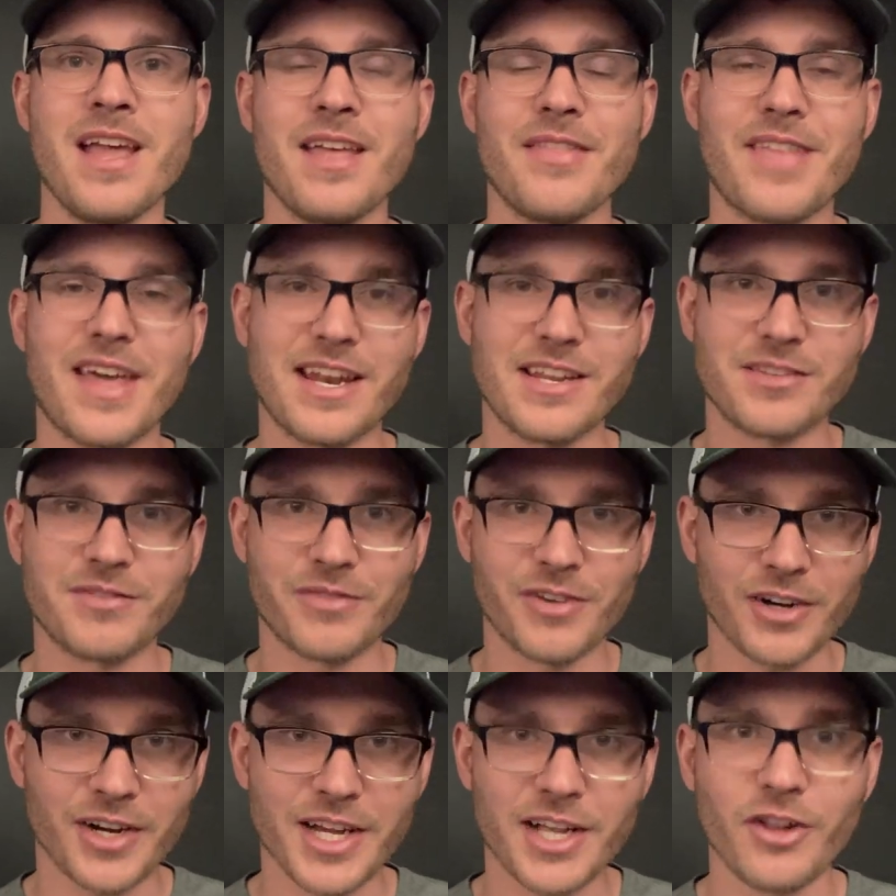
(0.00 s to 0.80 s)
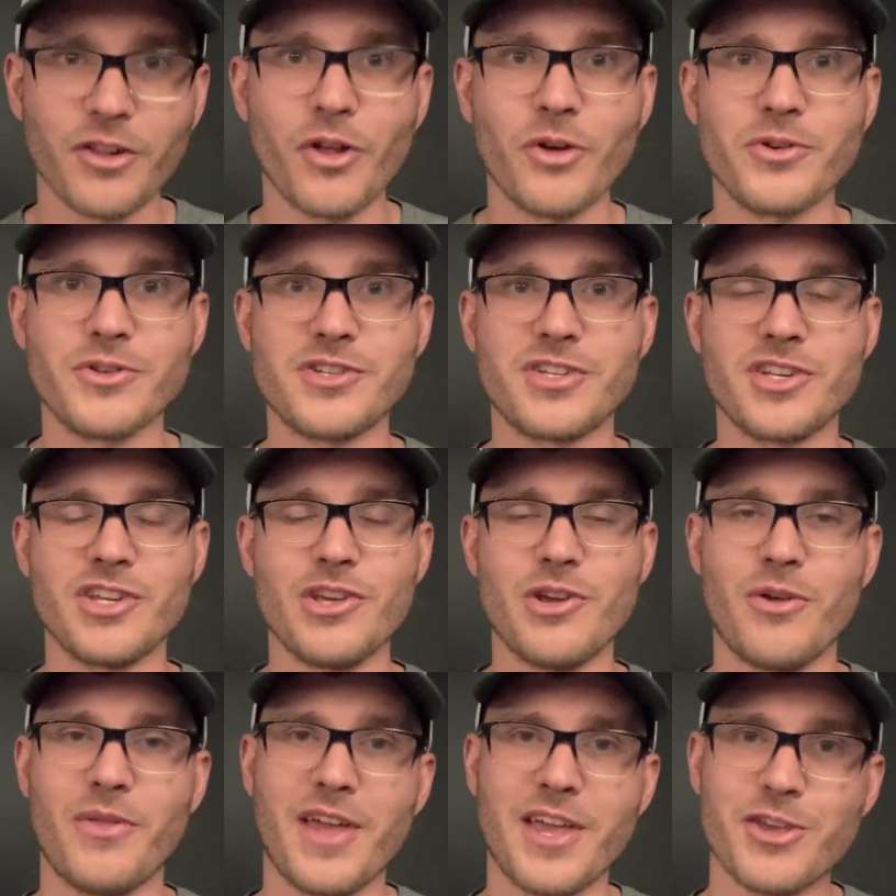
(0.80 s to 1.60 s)
that is very close to
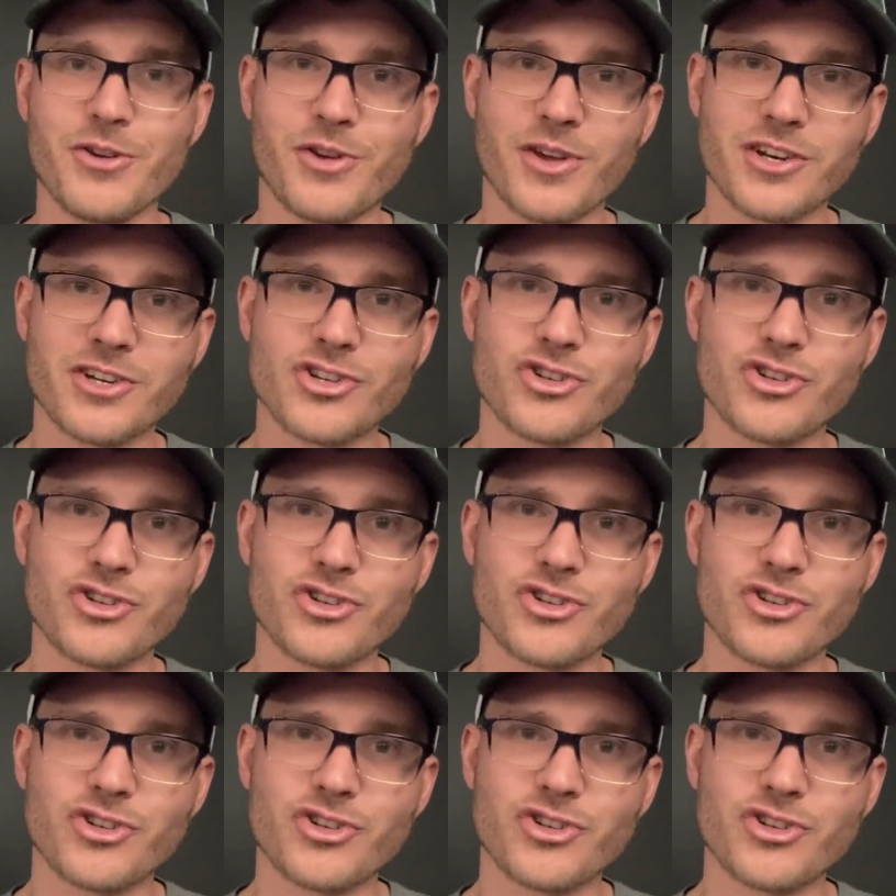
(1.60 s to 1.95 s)
you that you can